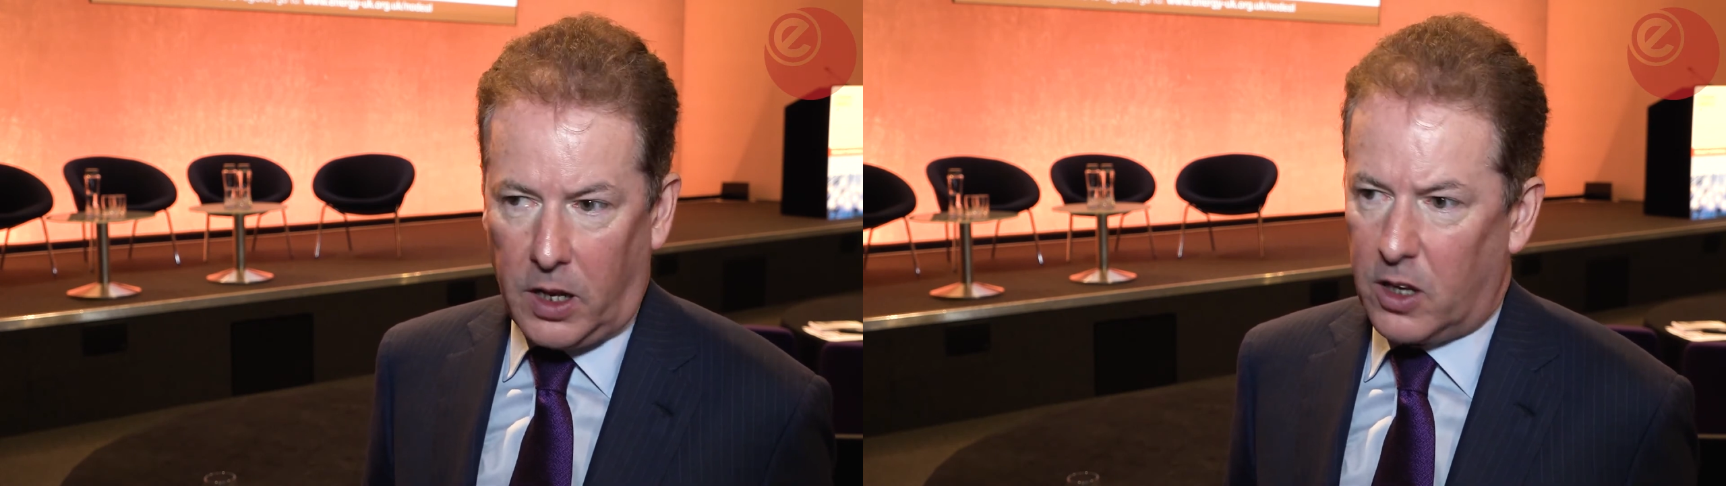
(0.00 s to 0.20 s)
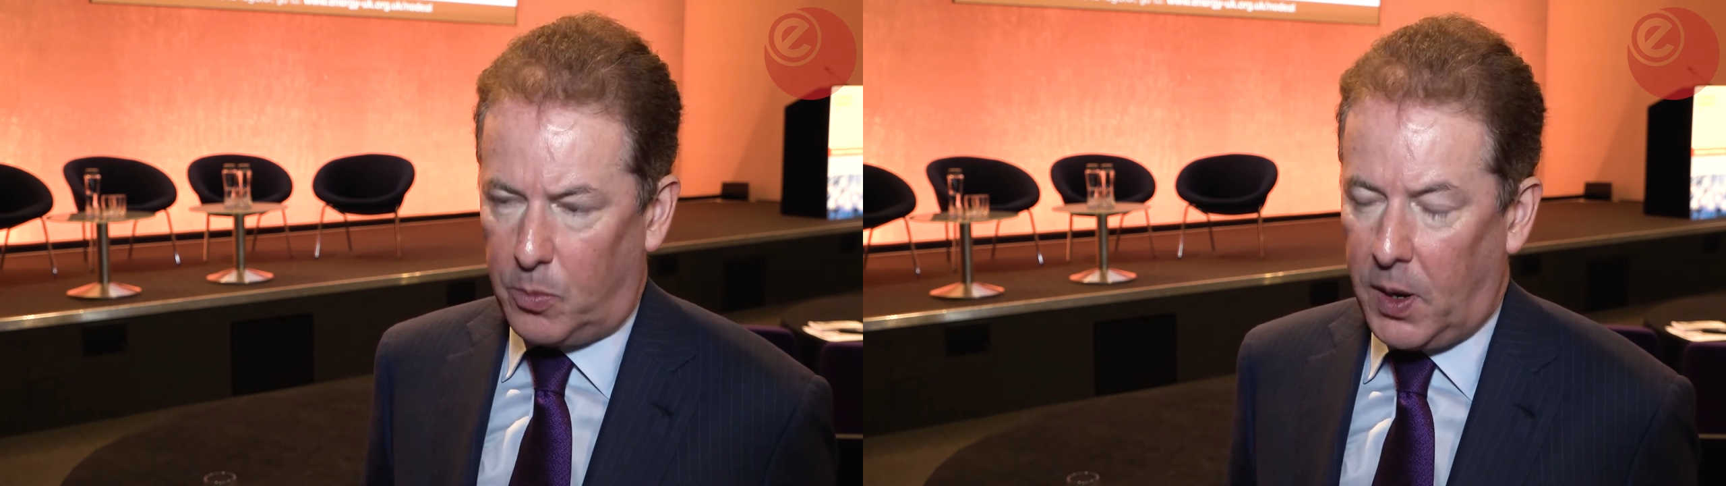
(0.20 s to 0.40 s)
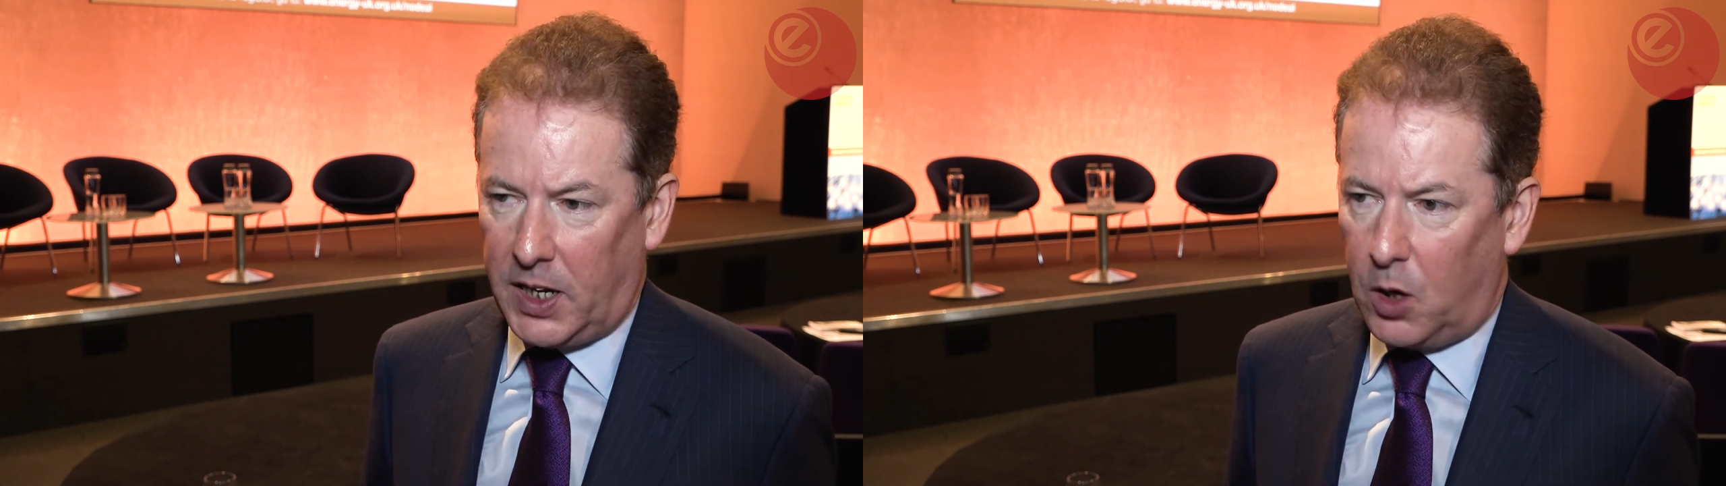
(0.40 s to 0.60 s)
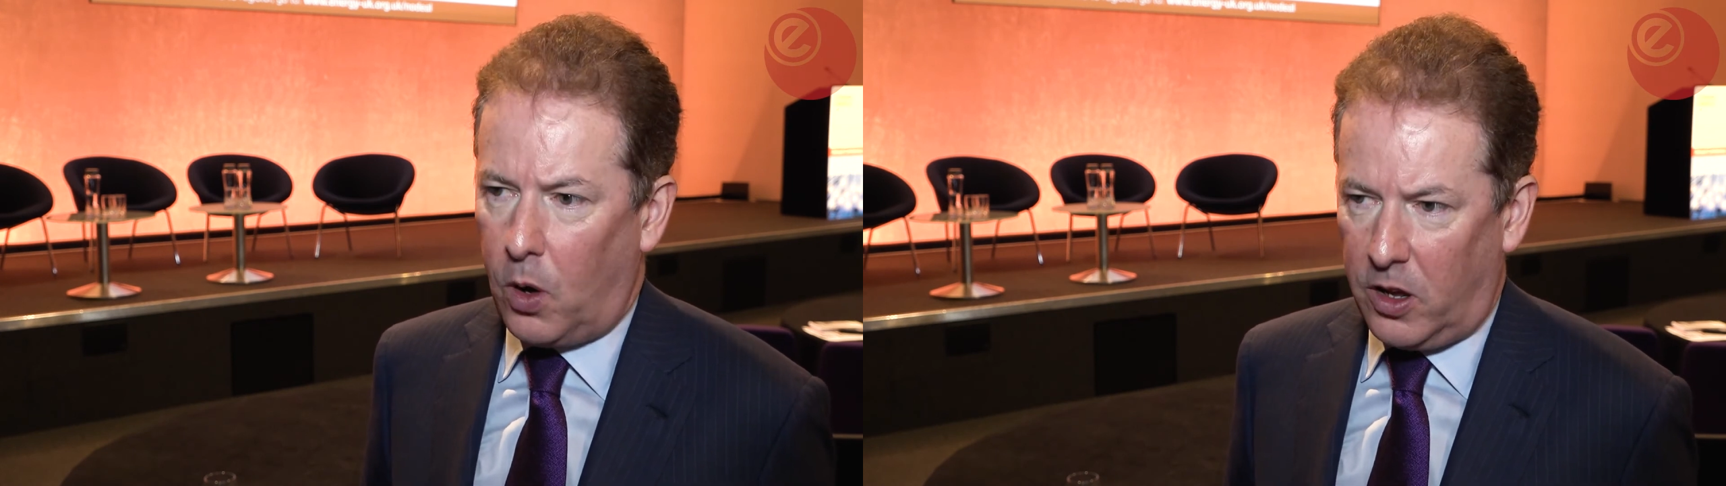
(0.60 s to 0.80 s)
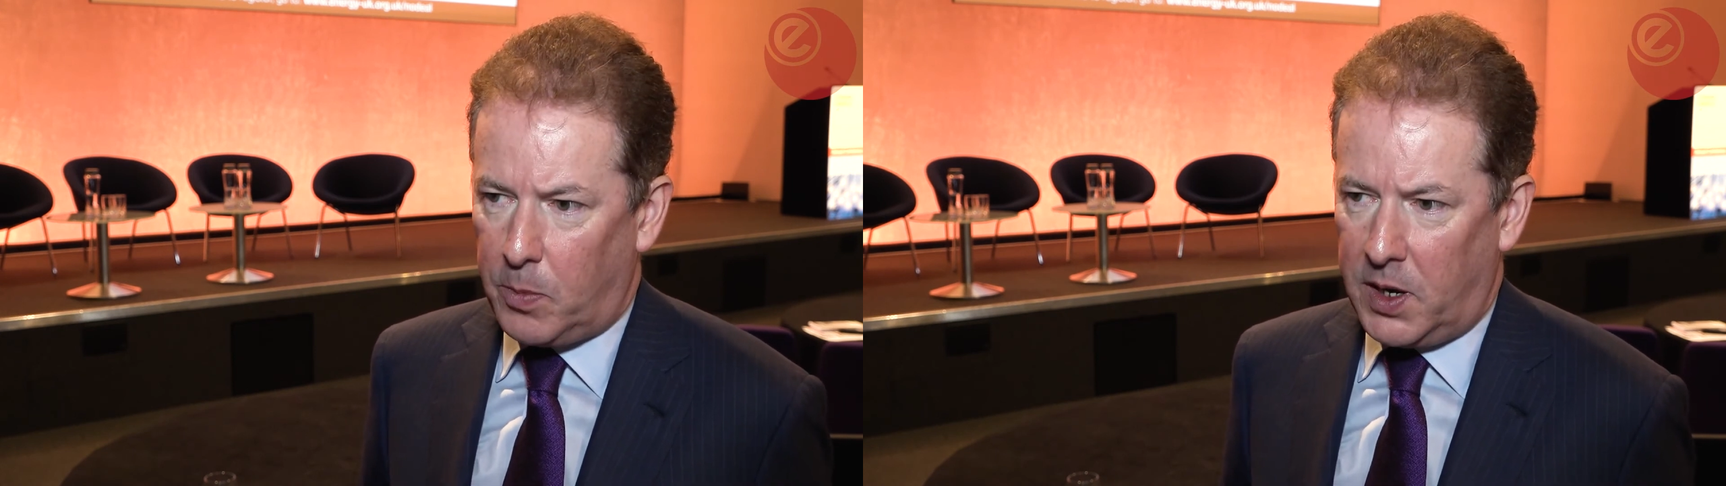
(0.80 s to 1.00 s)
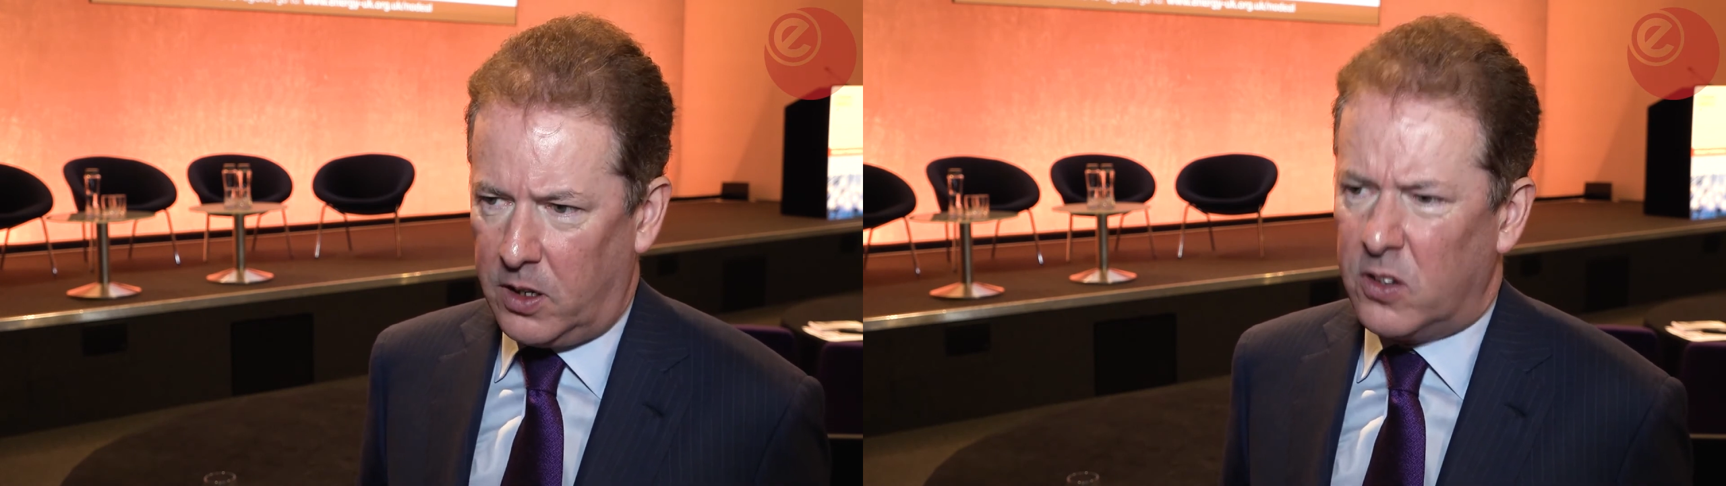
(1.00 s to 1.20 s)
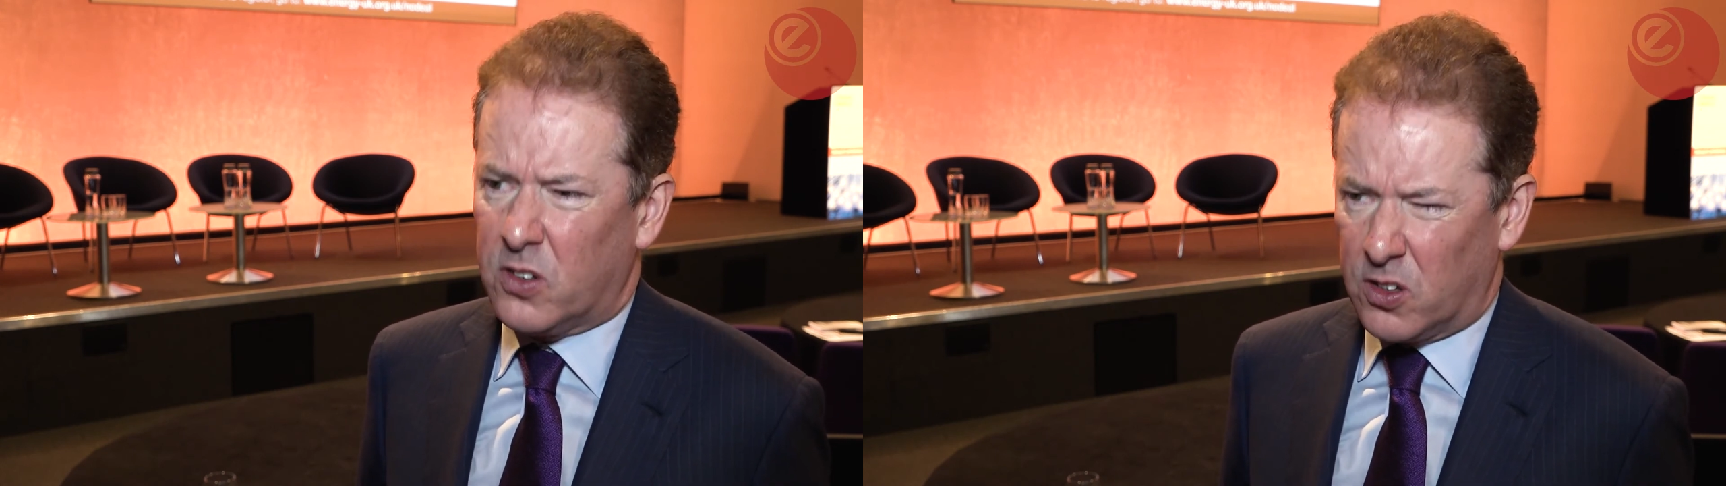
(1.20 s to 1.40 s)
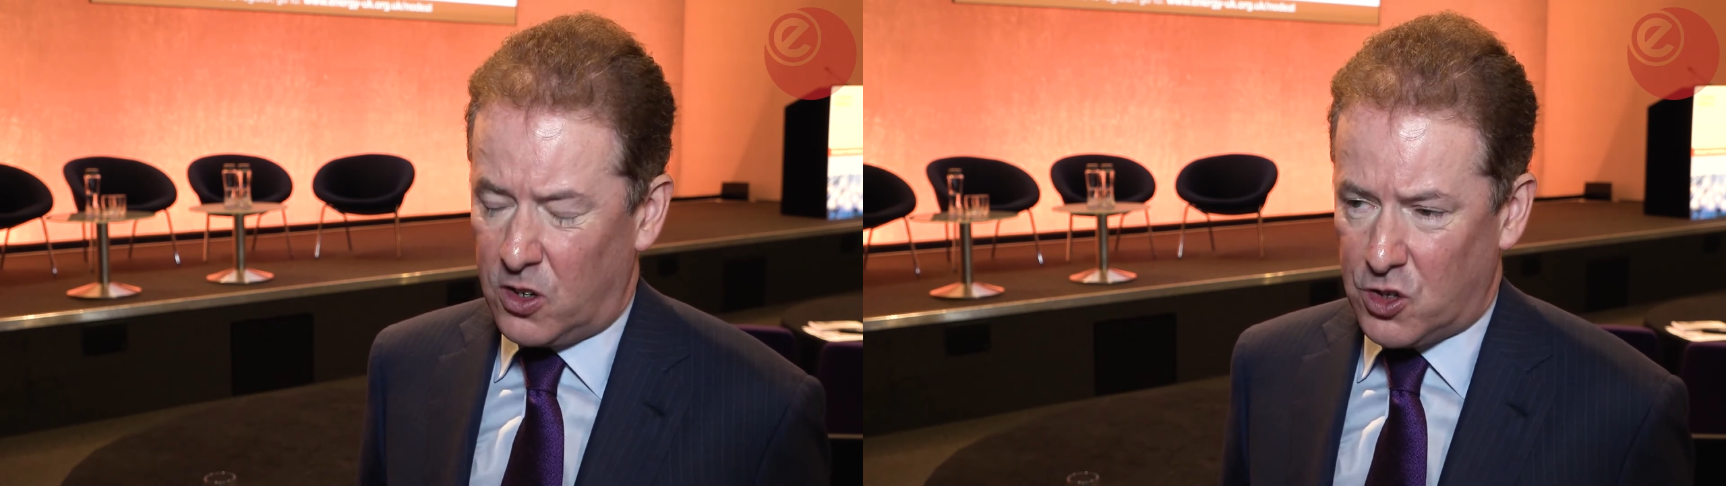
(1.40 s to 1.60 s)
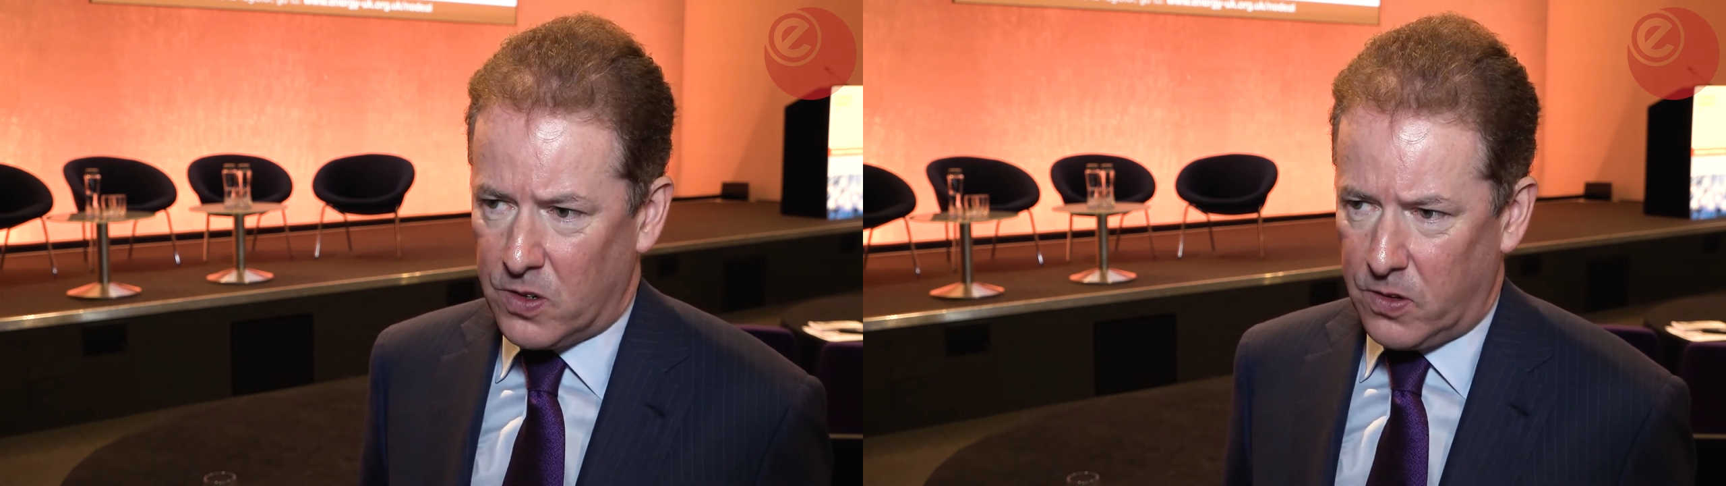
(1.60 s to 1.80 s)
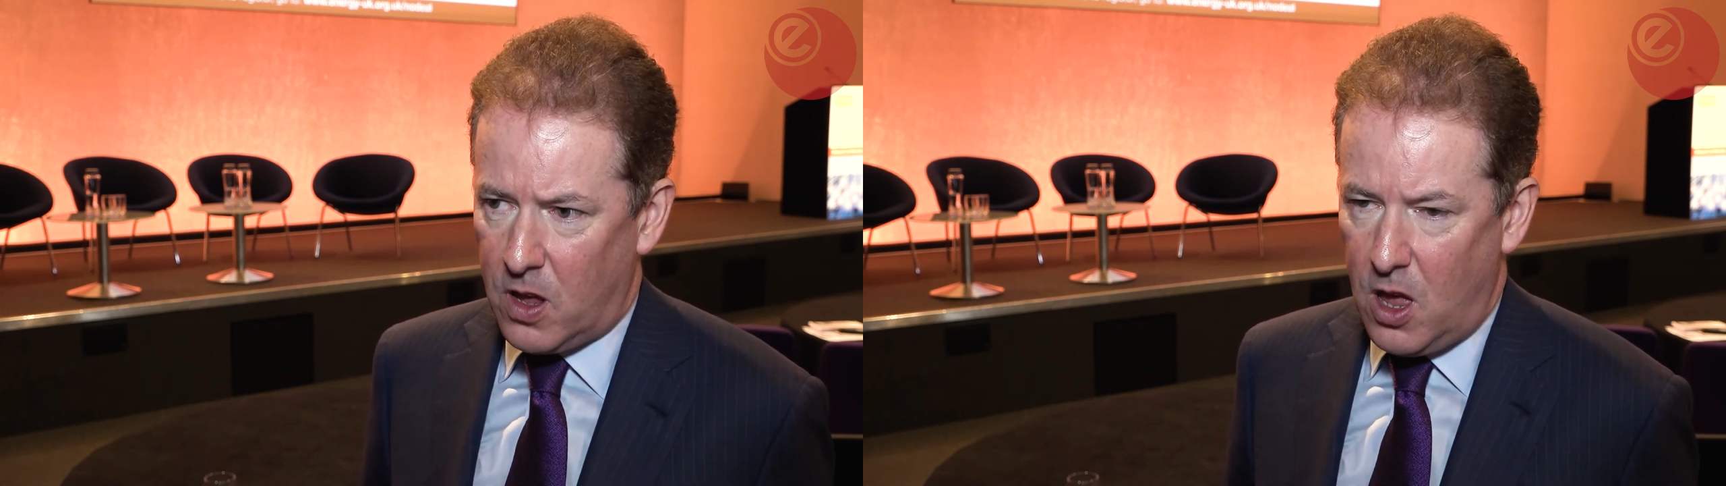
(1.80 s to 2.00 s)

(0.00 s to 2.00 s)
explaining why it's made its decisions.